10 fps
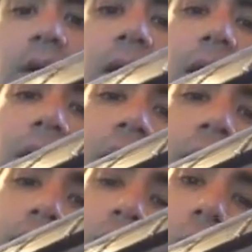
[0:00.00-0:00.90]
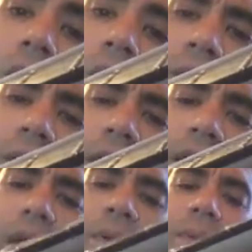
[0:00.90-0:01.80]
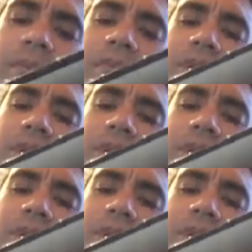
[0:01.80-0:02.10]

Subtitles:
Or I can't remember if